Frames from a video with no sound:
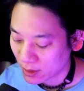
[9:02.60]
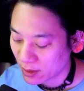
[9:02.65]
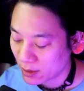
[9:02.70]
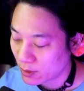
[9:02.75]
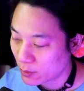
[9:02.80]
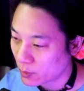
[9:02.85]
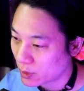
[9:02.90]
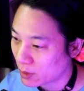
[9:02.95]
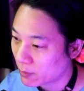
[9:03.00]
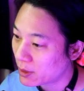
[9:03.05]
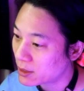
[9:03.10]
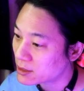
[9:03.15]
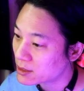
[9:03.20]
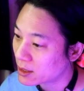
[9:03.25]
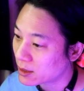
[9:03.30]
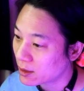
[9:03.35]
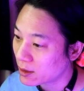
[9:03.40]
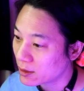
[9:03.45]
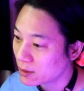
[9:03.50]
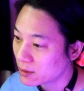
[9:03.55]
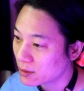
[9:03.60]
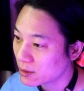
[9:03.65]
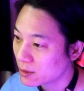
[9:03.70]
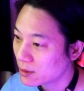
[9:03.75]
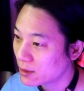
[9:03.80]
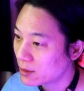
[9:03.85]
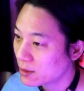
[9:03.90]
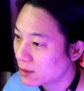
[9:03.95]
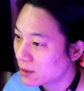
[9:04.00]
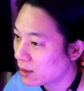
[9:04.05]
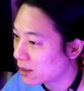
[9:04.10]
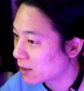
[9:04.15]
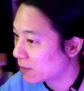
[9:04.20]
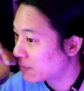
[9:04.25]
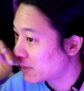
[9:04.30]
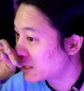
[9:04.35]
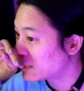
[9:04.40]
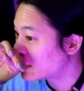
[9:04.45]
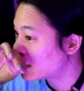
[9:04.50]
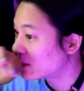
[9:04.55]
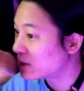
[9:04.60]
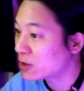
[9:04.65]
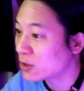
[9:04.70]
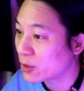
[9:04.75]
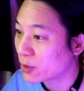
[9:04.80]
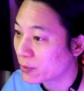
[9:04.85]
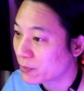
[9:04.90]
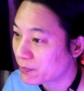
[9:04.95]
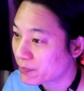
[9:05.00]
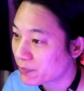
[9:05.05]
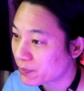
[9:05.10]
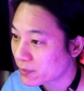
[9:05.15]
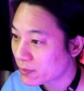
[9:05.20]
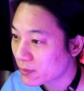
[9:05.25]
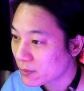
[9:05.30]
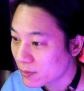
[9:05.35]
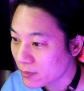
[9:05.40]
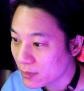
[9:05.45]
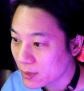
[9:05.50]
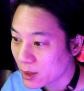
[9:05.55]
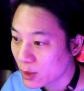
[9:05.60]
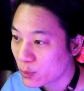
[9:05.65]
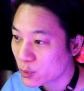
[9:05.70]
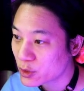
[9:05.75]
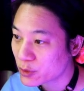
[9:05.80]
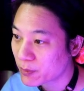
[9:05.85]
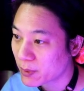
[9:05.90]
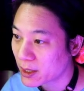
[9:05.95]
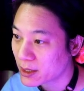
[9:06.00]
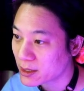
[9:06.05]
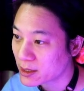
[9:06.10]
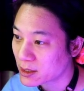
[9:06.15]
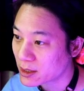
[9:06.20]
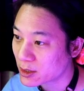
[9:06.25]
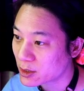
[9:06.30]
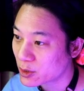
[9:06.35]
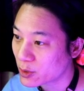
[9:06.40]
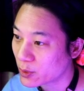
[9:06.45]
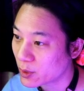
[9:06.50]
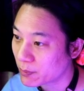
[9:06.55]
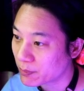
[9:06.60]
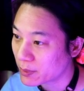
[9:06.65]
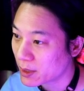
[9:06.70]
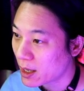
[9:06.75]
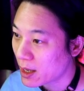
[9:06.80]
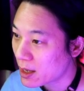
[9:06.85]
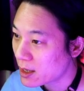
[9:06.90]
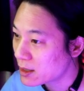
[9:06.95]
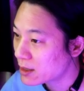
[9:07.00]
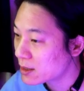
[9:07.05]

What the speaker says: When I place the 9, I can place the 2, which places 2 up there,